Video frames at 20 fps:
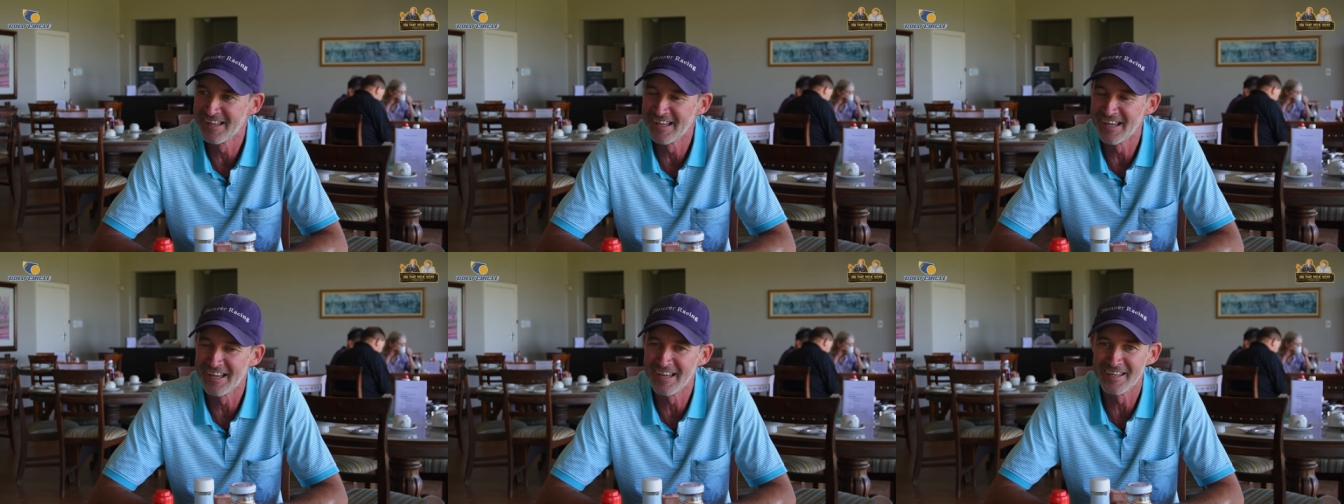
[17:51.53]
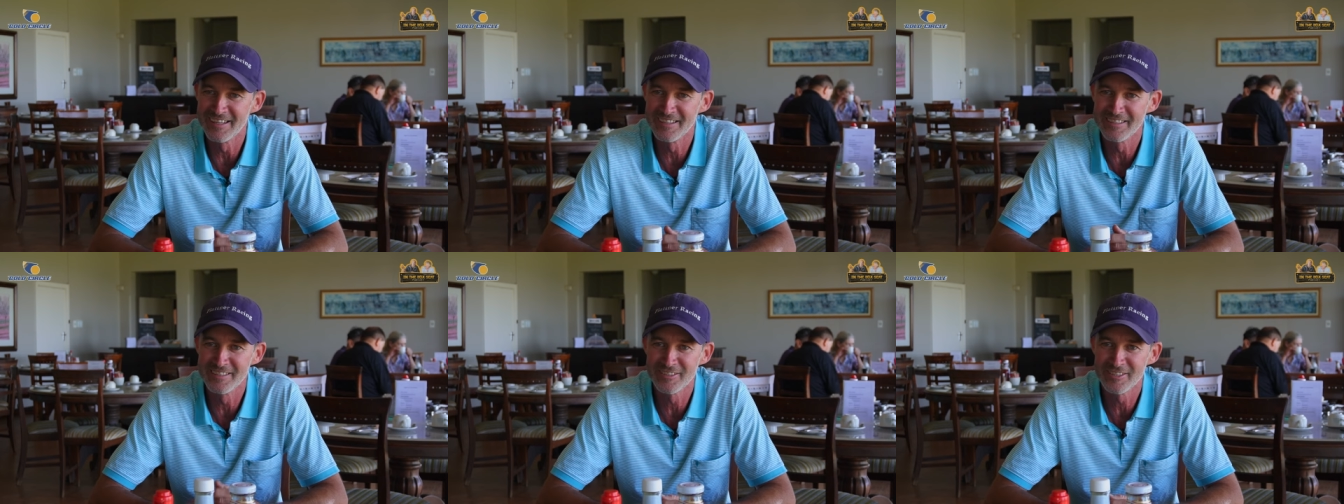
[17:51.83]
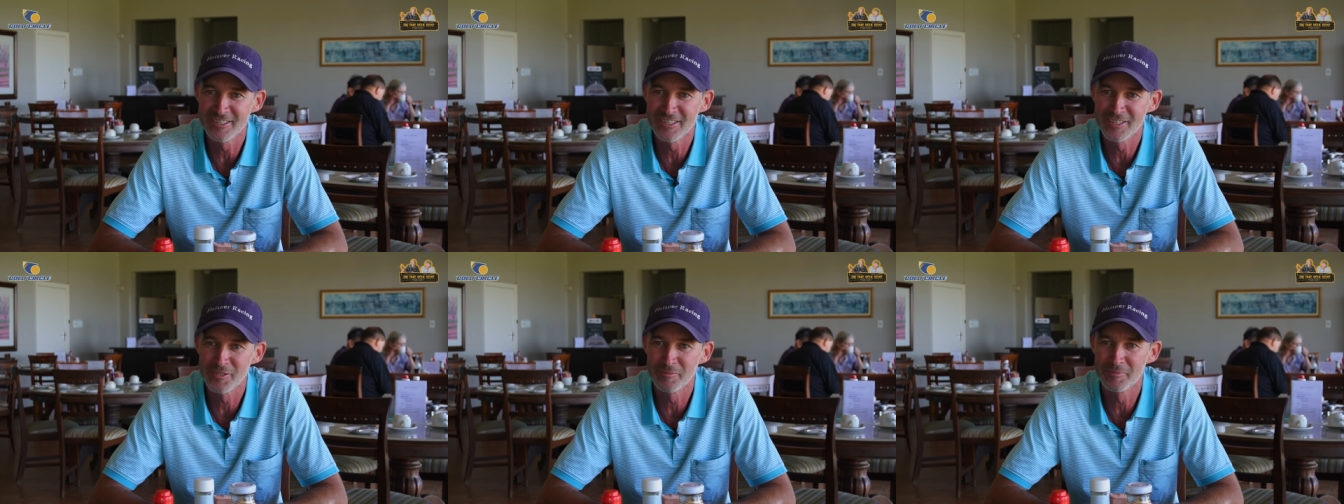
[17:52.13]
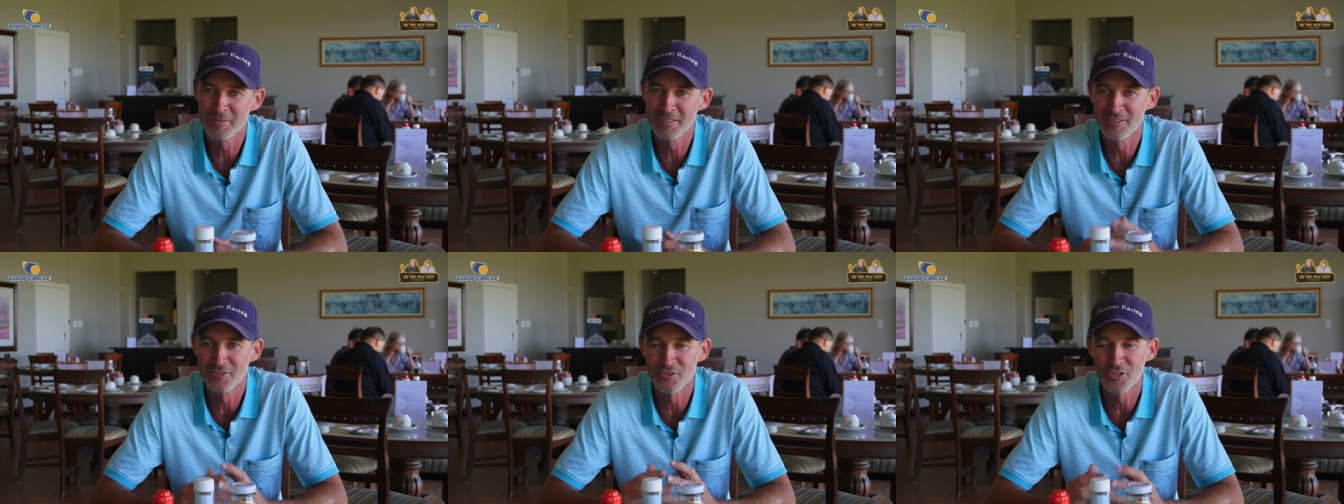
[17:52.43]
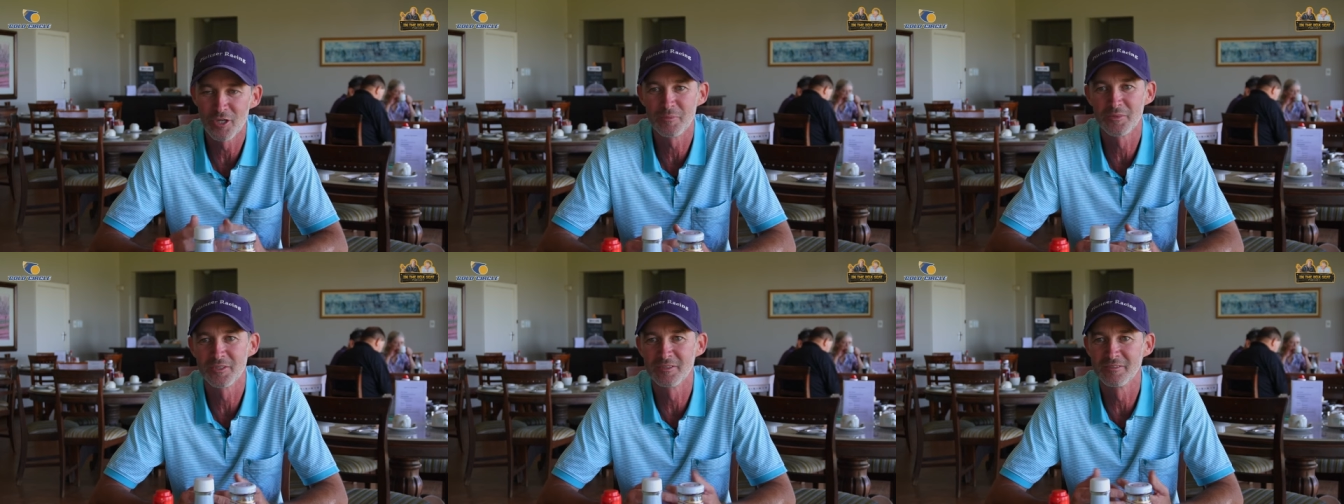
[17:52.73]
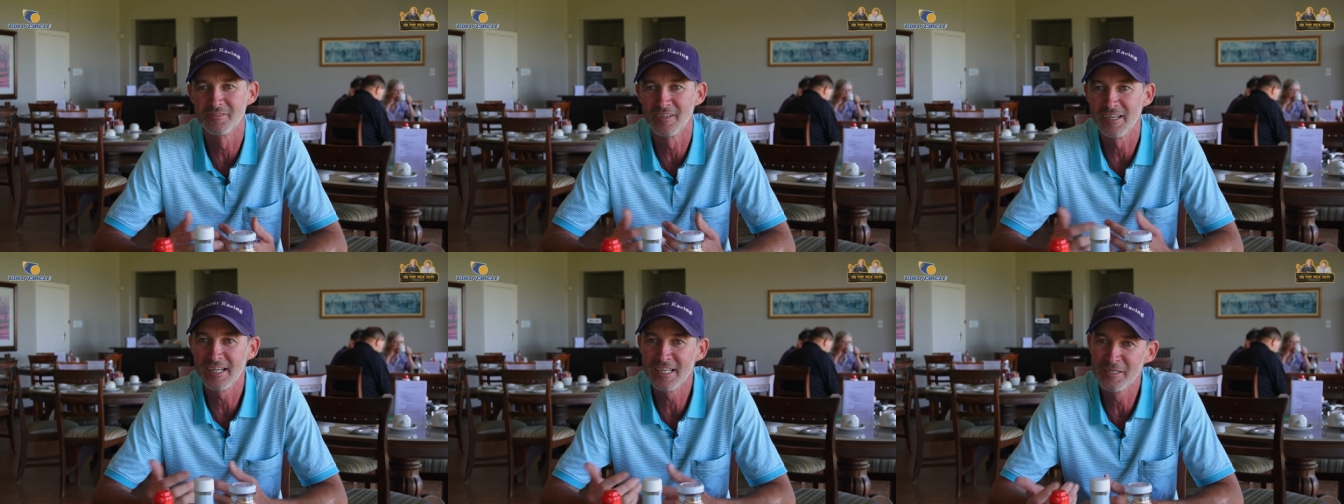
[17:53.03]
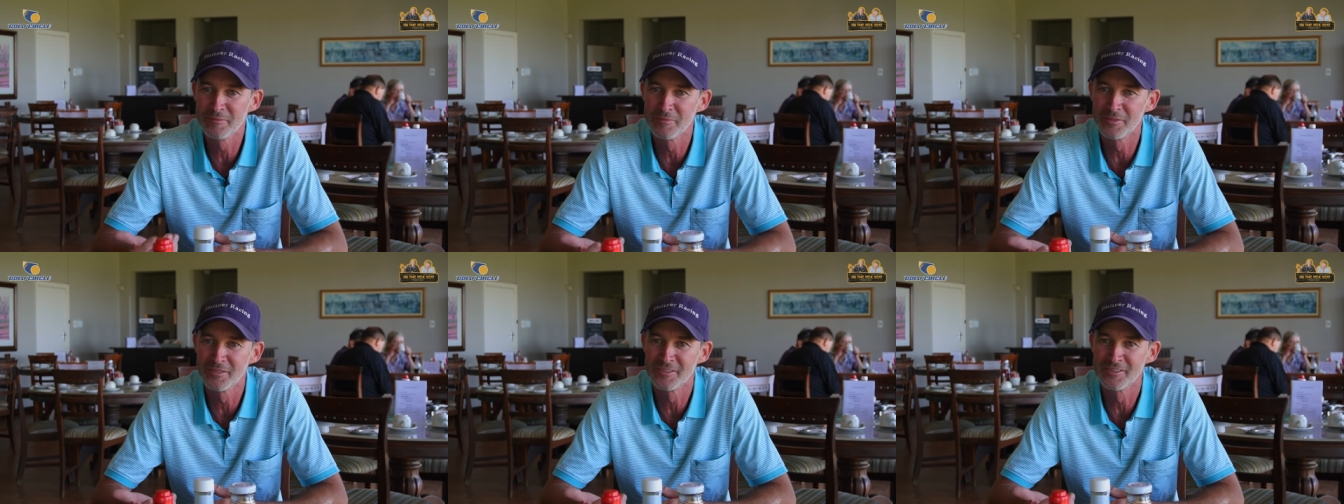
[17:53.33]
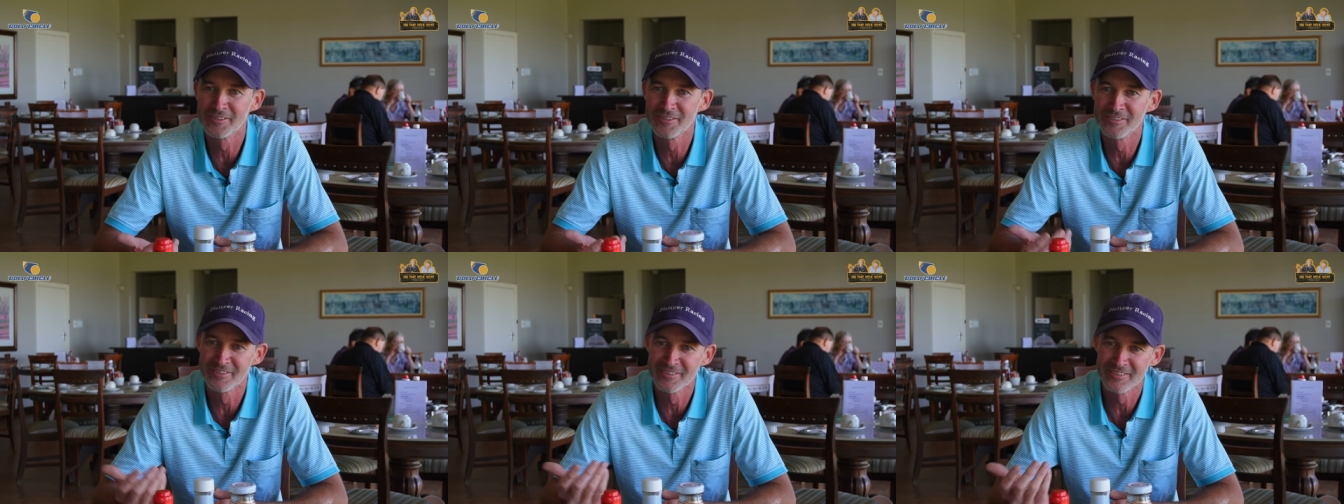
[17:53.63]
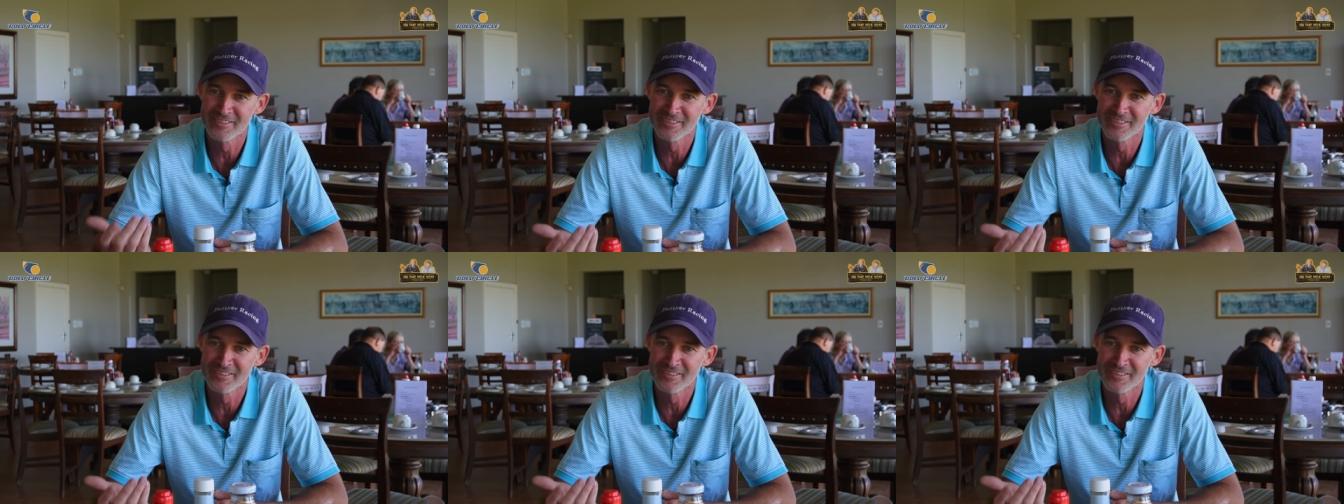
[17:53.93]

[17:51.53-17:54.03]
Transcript: and he said to me, "The job's available